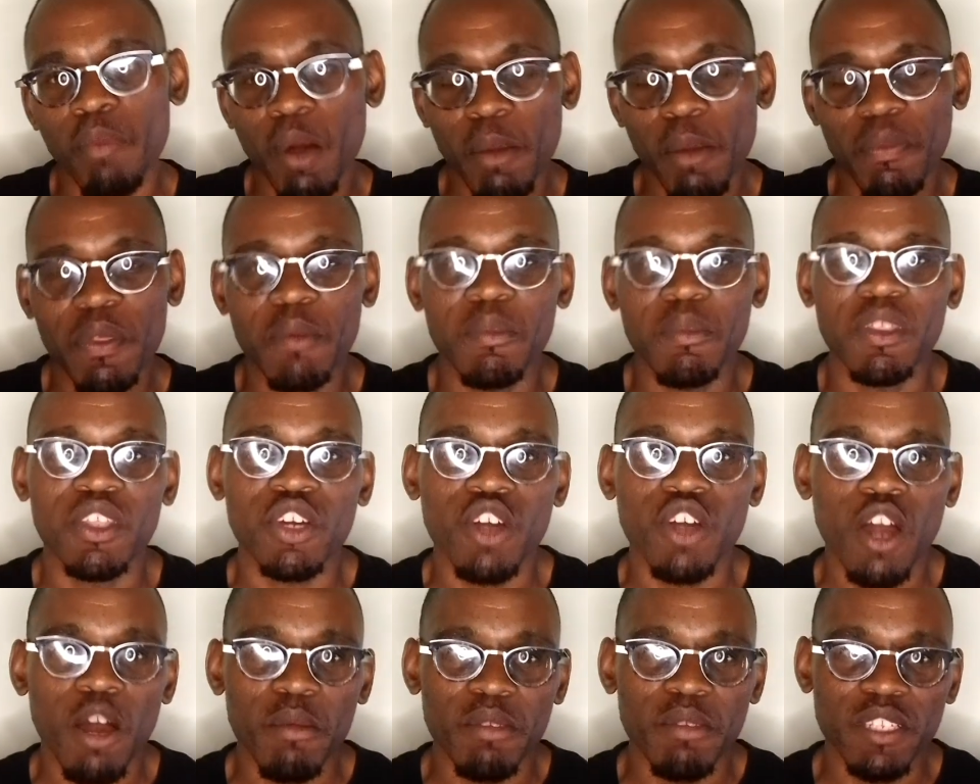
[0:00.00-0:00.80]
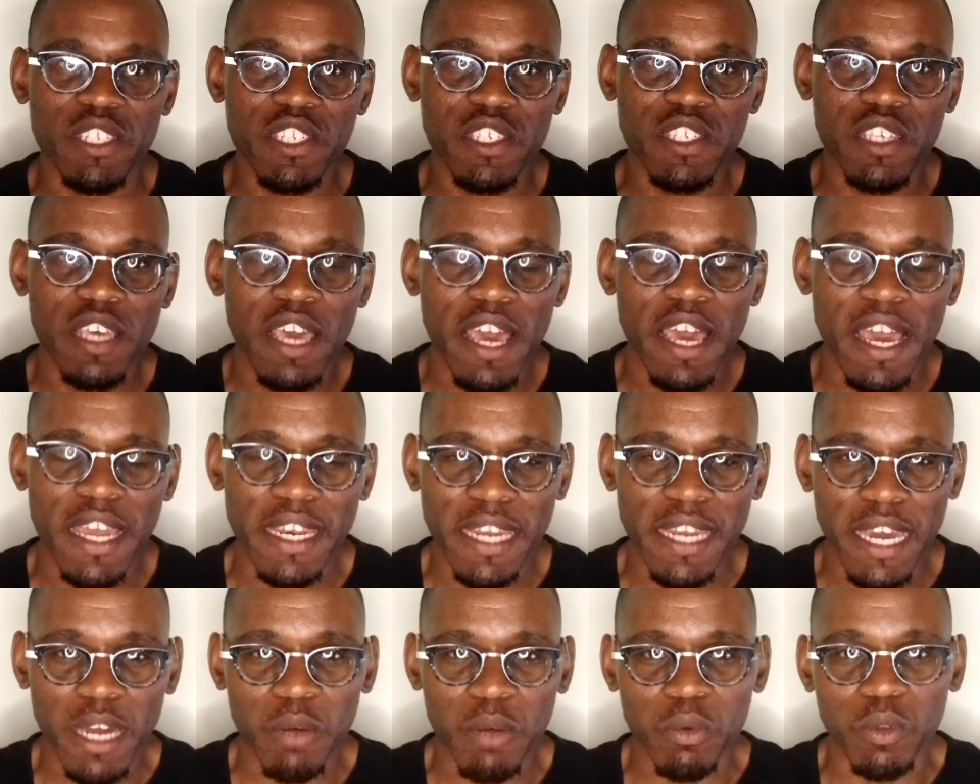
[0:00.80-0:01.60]
Pop them in the comments
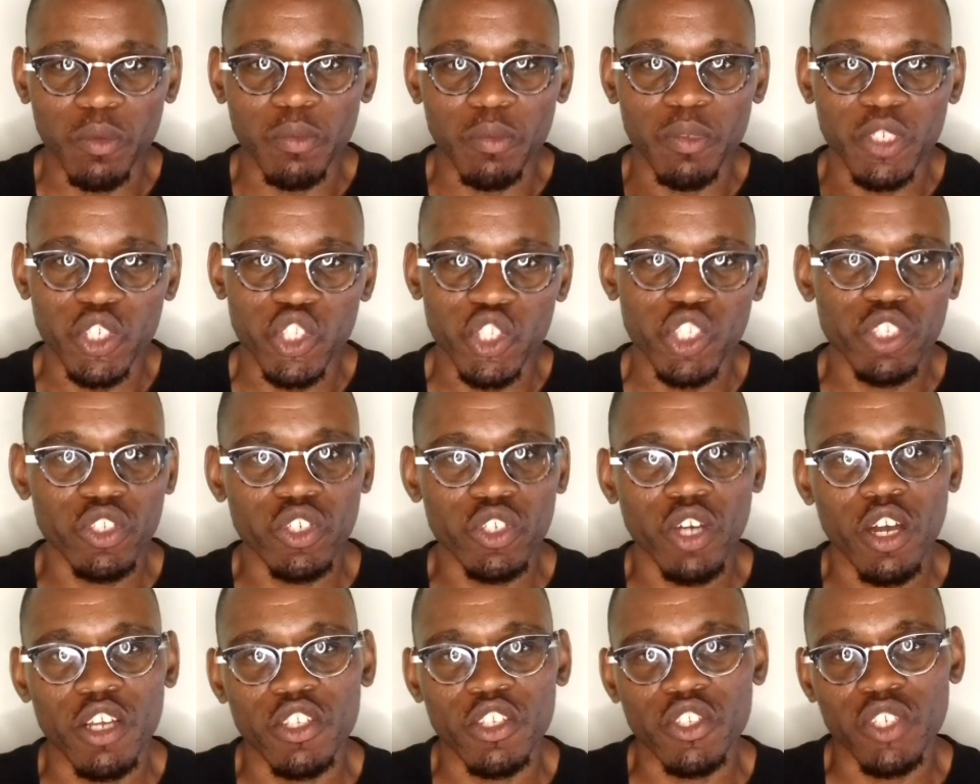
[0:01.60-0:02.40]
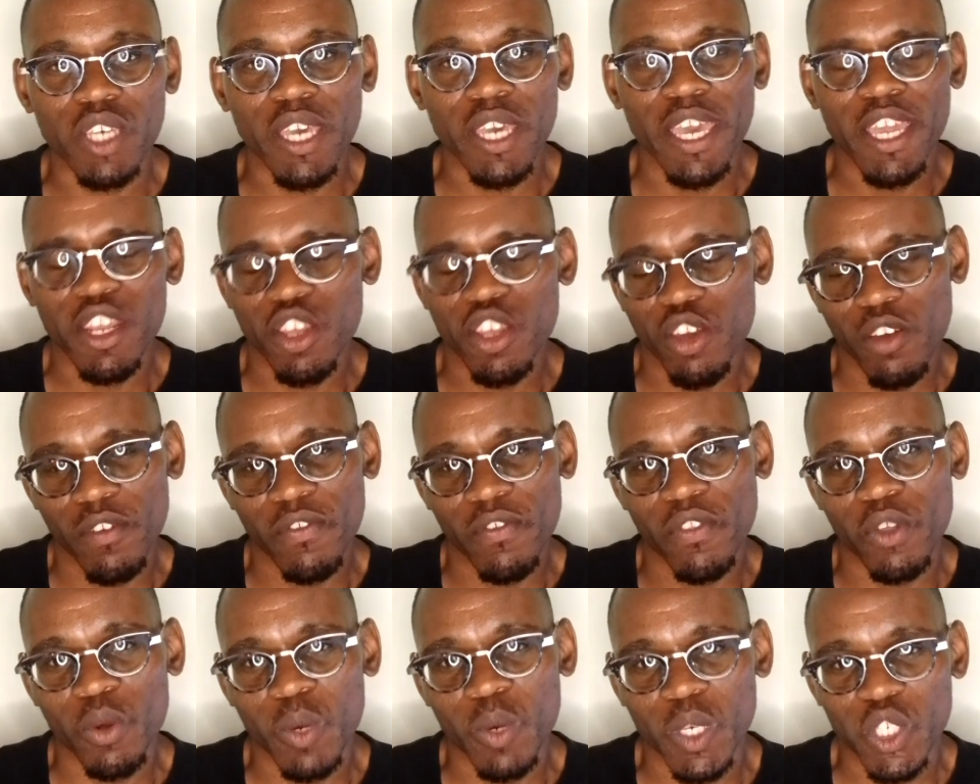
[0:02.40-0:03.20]
and I will be sure to answer any
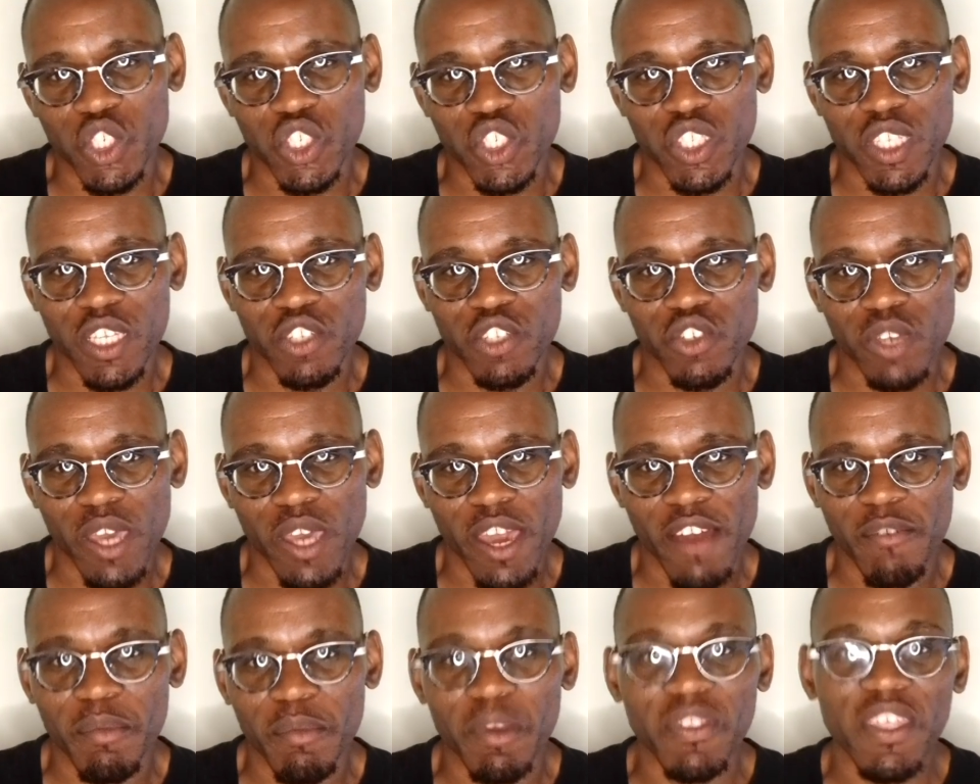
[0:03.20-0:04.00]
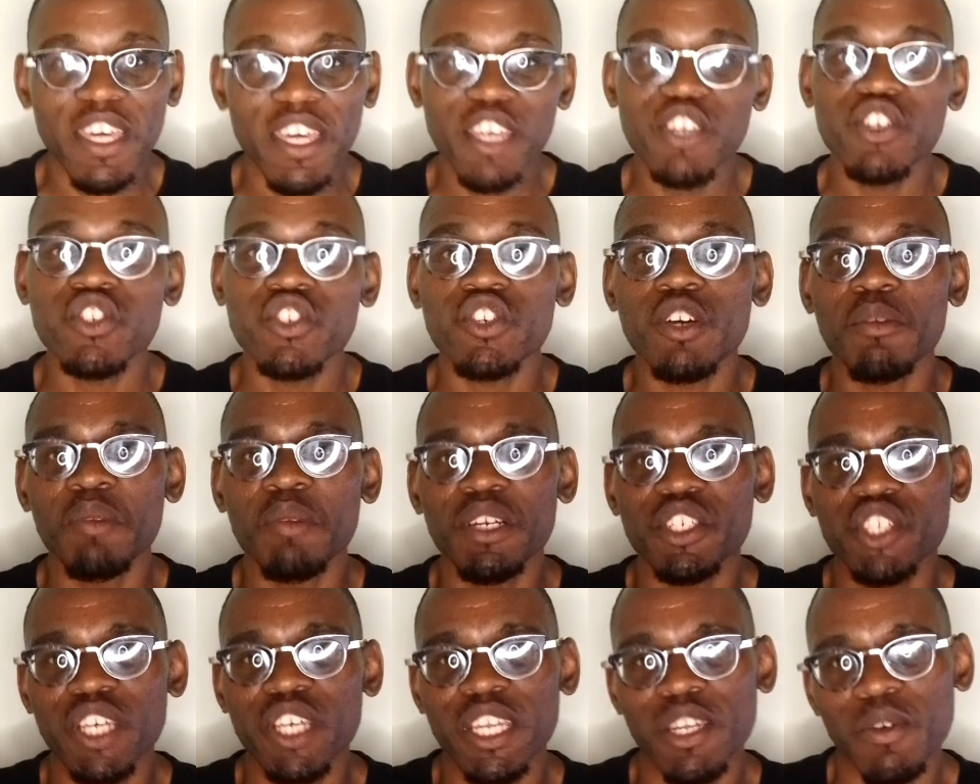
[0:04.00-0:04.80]
of the questions that you have. But thank you so
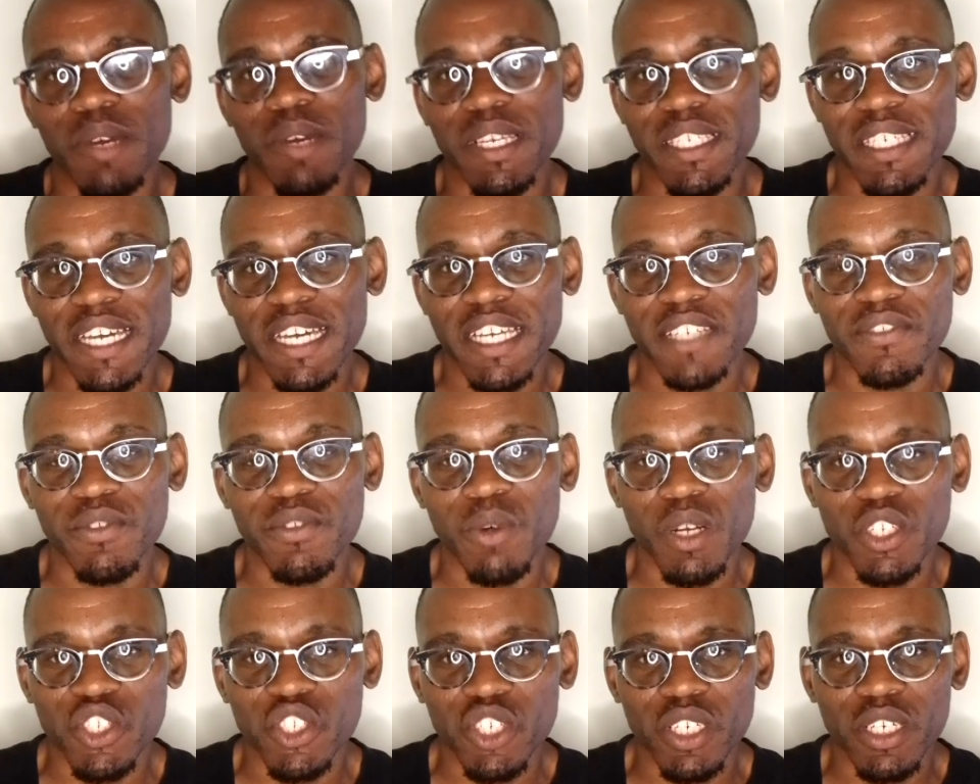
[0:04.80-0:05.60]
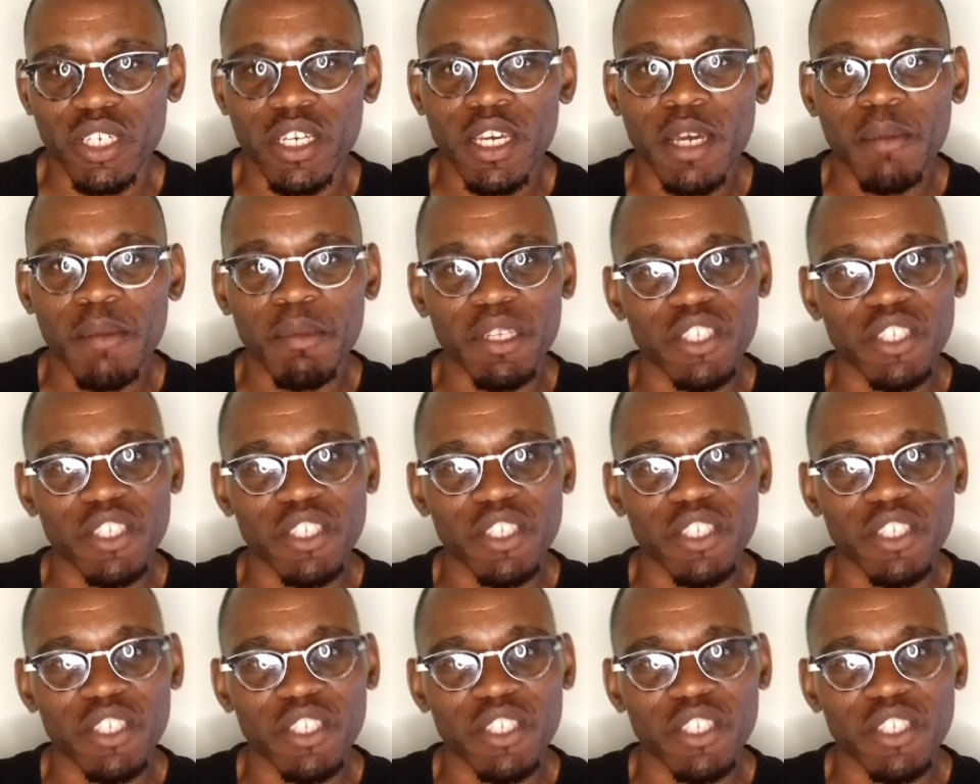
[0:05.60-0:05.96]
much anyways guys for watching.